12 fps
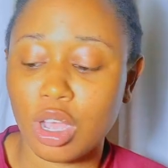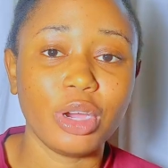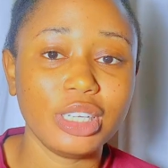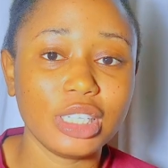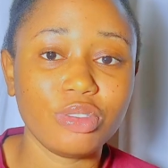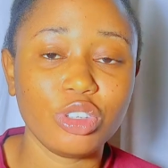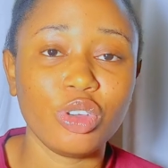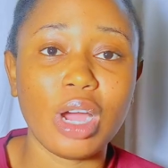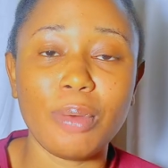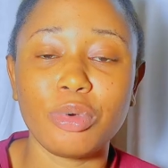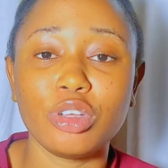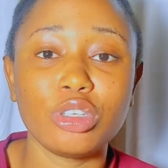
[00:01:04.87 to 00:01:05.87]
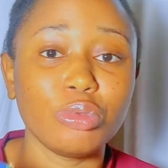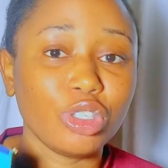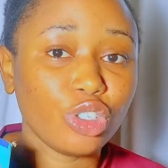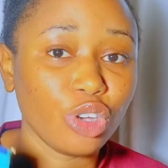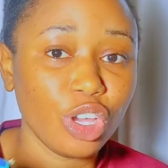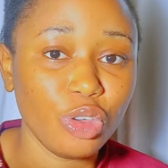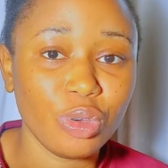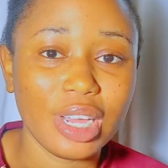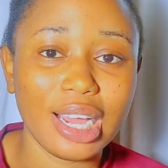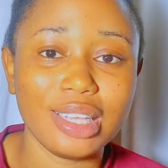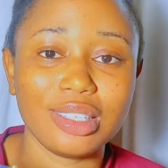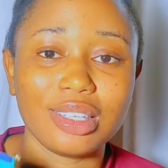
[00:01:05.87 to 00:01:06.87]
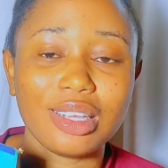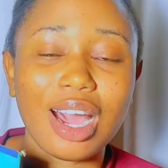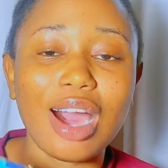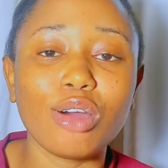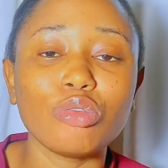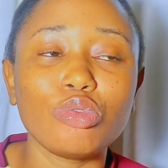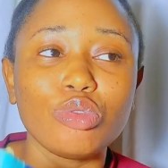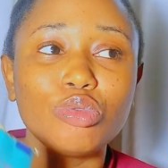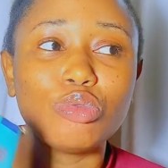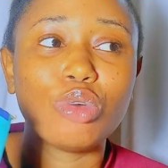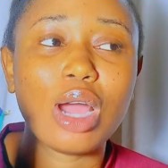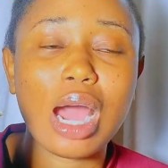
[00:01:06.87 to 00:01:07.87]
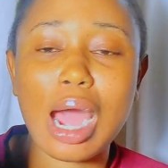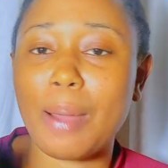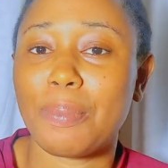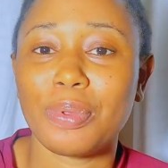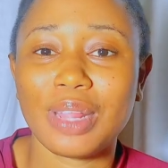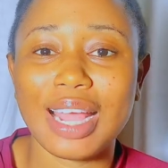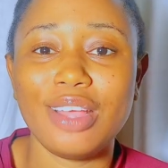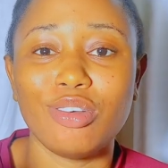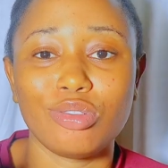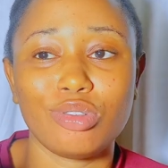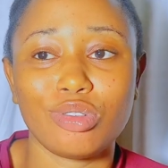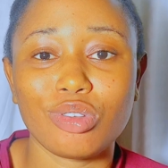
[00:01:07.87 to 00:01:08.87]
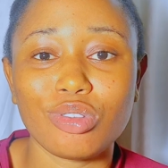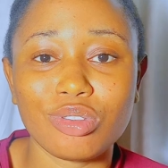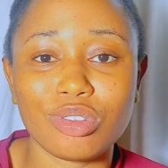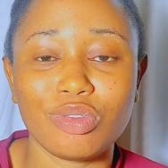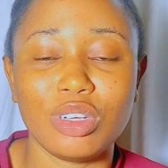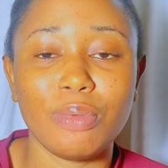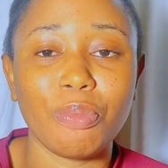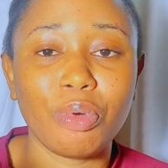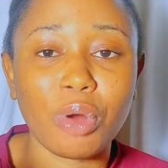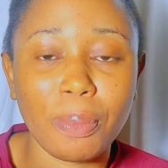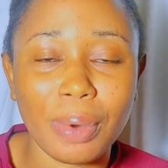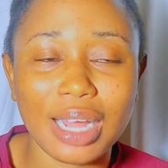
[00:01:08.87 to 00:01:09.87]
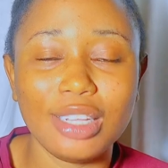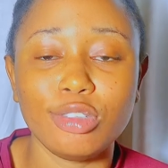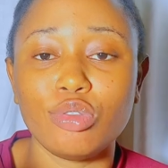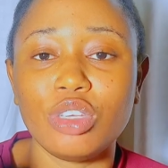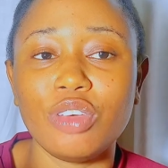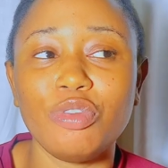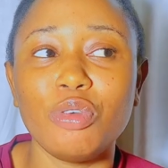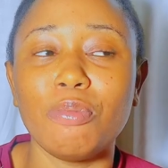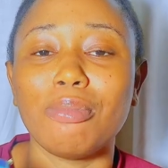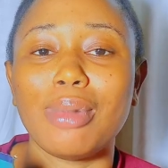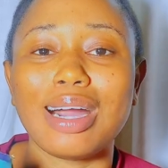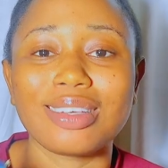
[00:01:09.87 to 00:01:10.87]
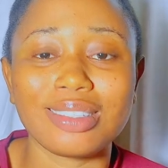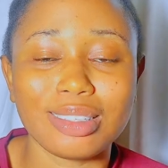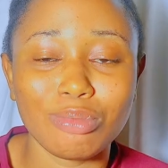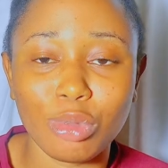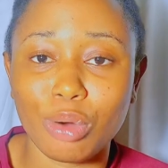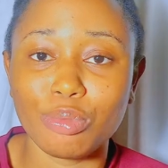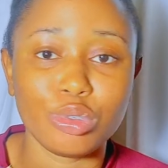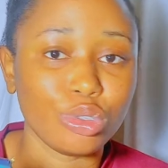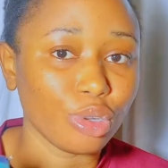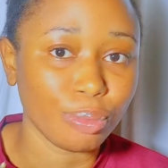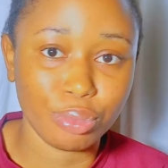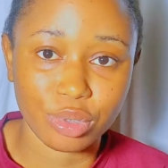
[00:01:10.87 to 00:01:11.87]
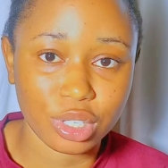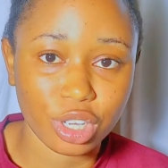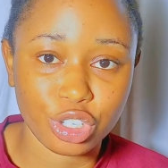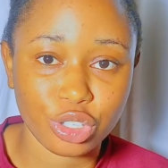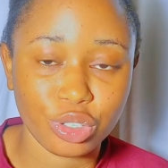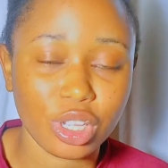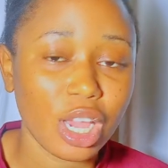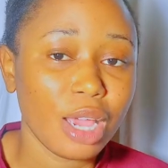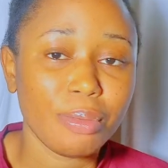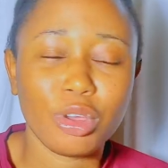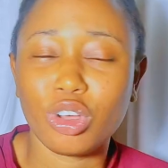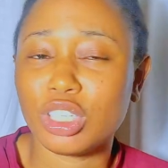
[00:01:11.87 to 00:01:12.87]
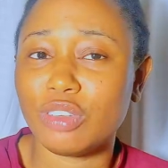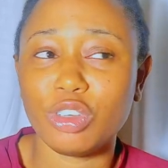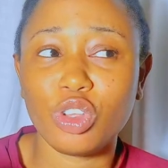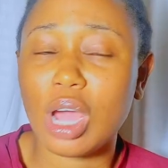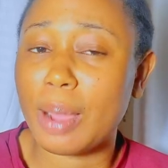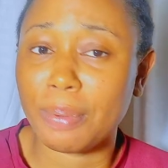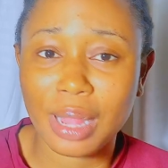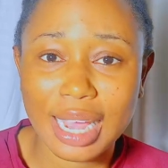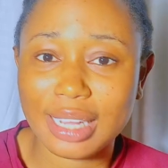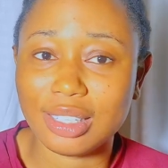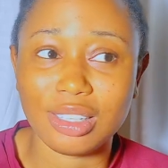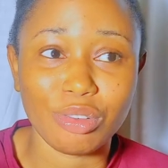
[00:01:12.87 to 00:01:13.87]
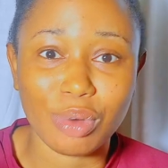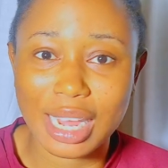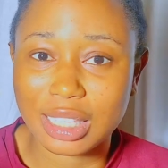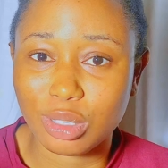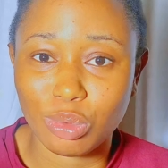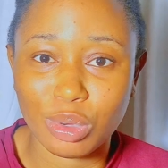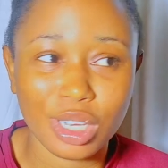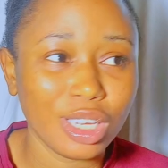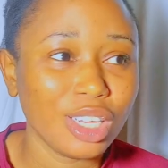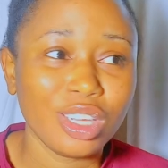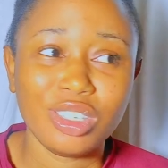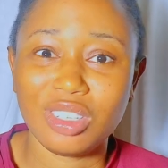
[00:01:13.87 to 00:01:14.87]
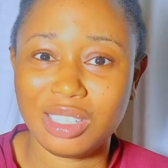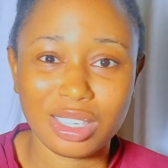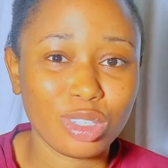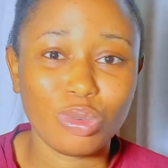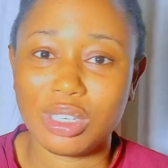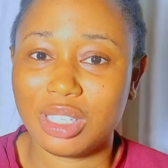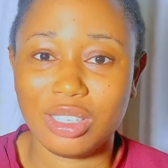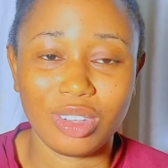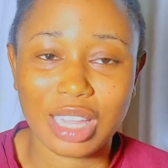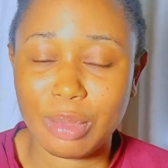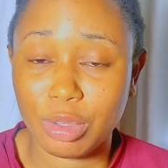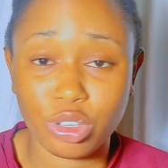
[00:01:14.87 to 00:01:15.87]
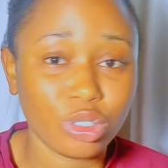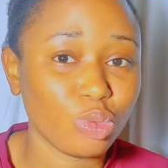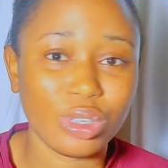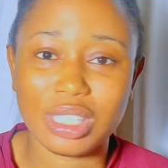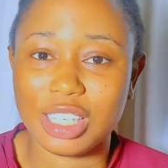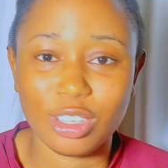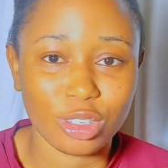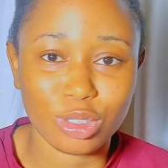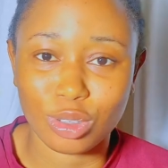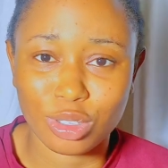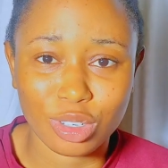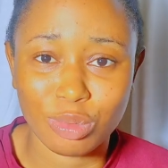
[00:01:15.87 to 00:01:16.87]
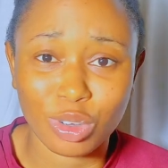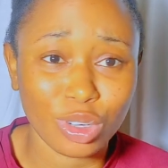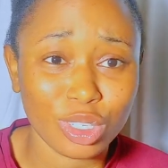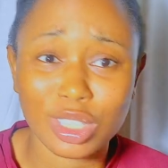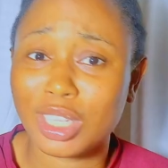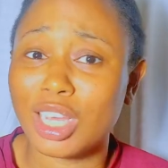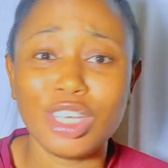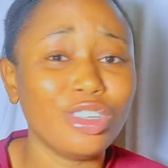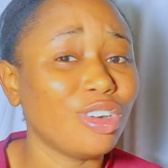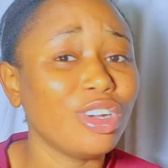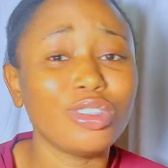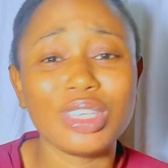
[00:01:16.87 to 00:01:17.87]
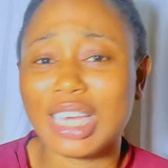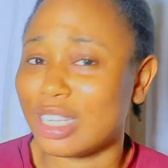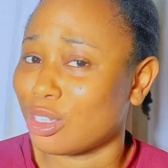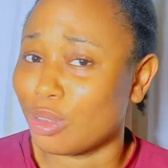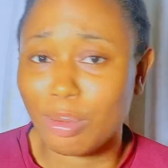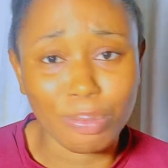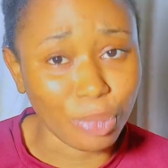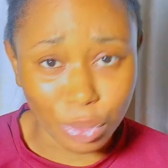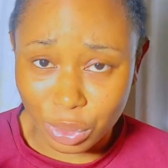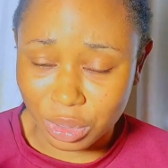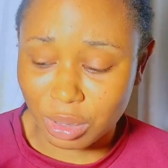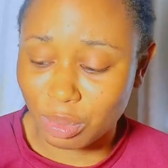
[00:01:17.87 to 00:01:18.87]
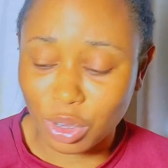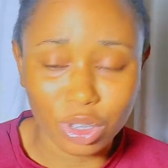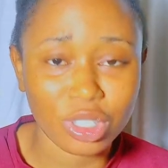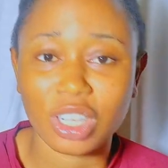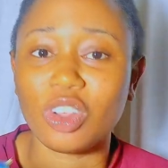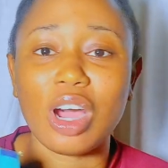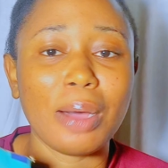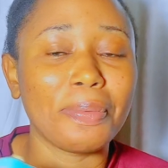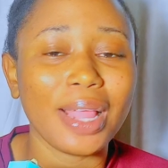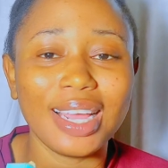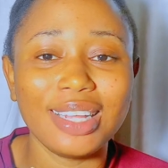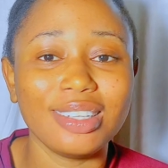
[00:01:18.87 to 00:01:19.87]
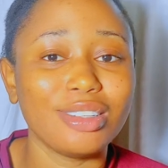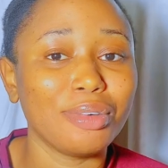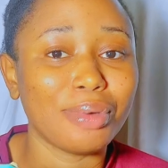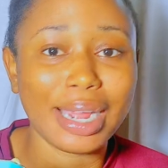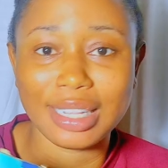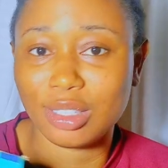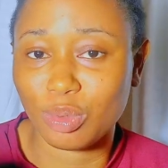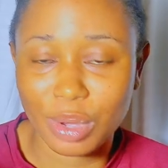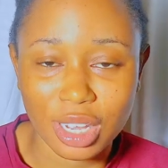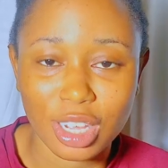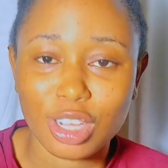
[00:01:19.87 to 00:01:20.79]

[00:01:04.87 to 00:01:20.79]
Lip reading: But in this video, I'm going to be showing you guys how to apply your sunscreen properly to give you maximum sun protection. Because if you don't apply it the right way, you're just wasting your time. You're just wasting your sunscreen, because you're going to get sunburn because you're not applying it the right way.